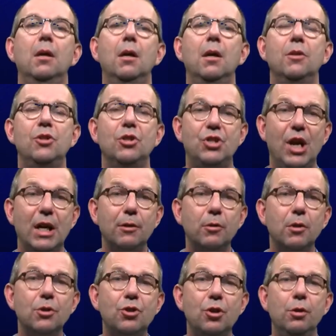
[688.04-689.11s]
The general
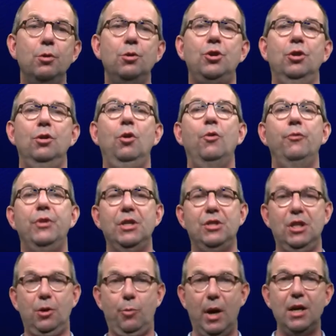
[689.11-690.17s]
solution of this
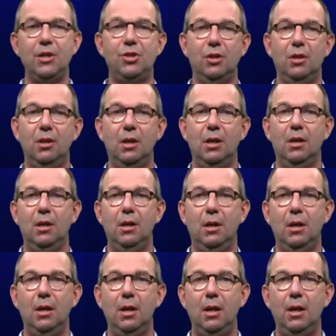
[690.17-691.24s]
equation
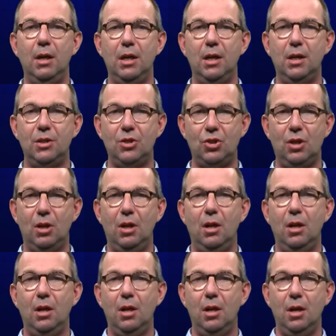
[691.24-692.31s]
is
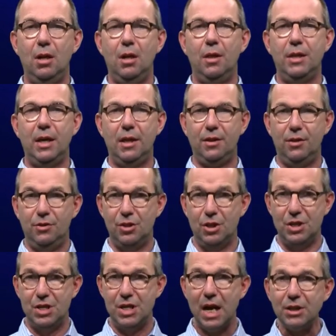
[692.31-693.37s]
that the
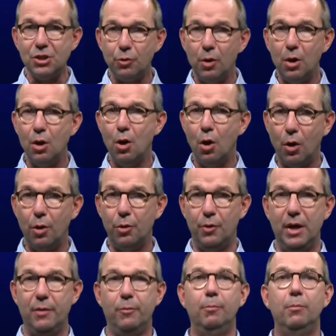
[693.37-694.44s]
natural
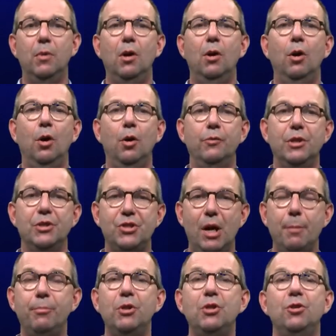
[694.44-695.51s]
logarithm of the
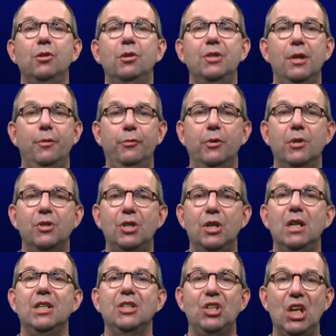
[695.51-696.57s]
temperature difference
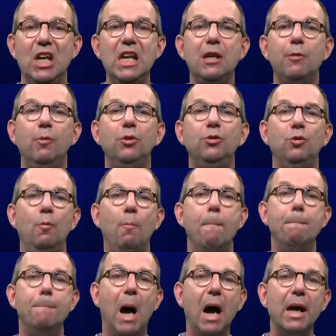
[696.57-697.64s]
is equal to
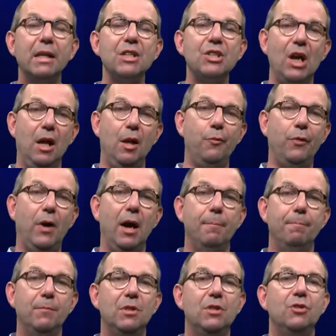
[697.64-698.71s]
minus alpha
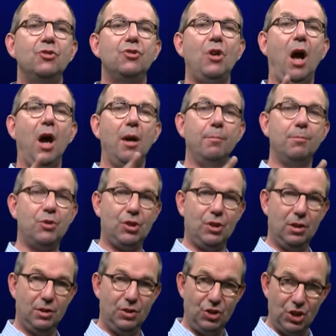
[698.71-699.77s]
times
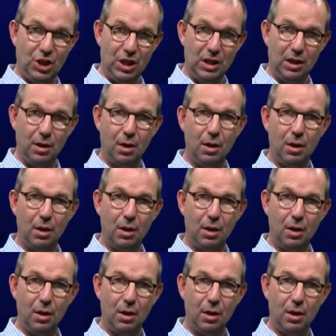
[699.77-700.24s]
T